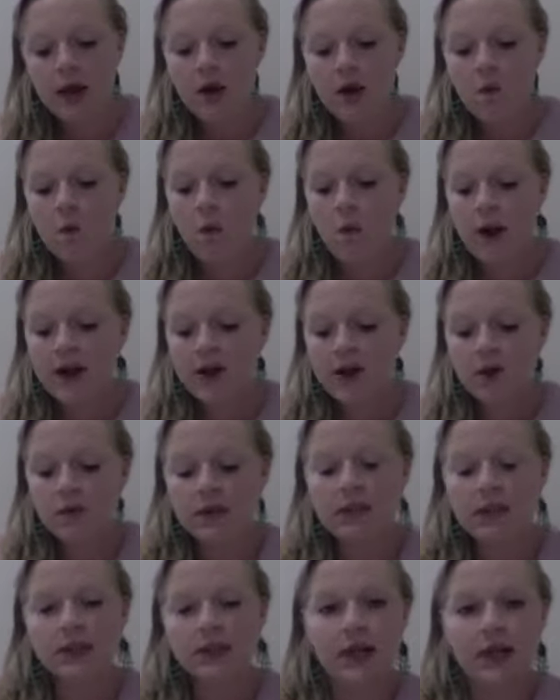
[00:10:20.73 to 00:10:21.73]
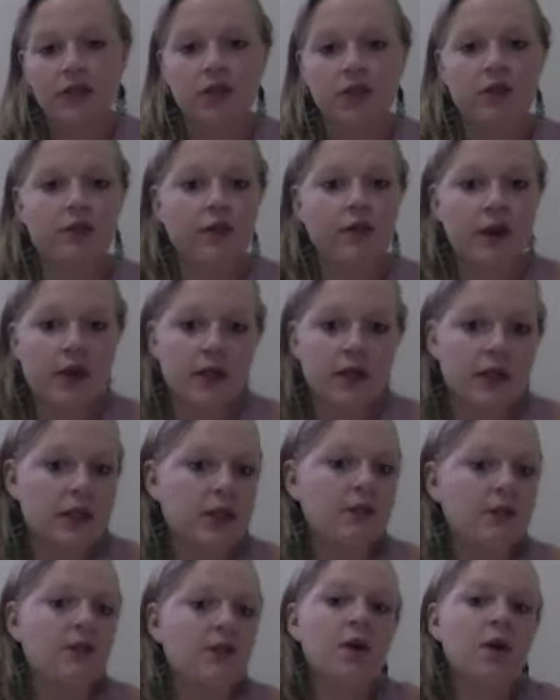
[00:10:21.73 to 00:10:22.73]
When you assess, so for instance,
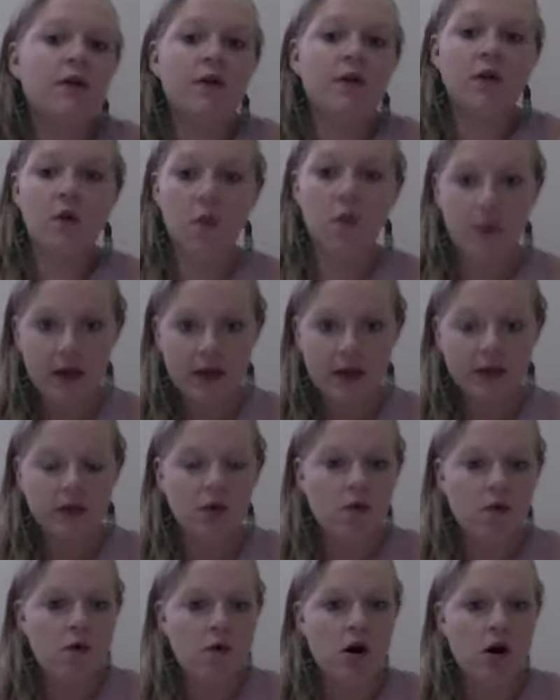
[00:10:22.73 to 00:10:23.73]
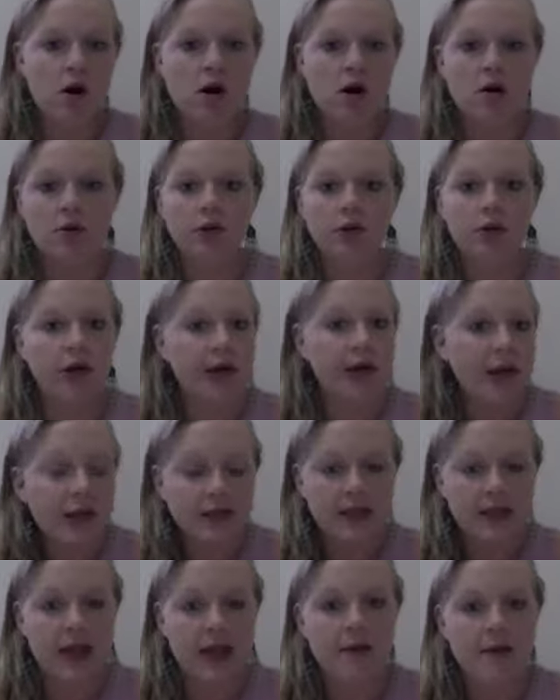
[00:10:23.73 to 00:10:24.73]
if you give a quiz or during
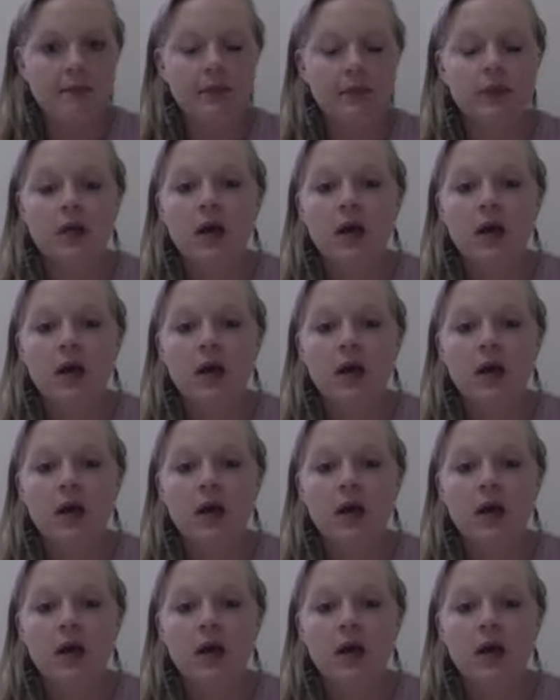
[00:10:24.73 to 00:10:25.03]
exams,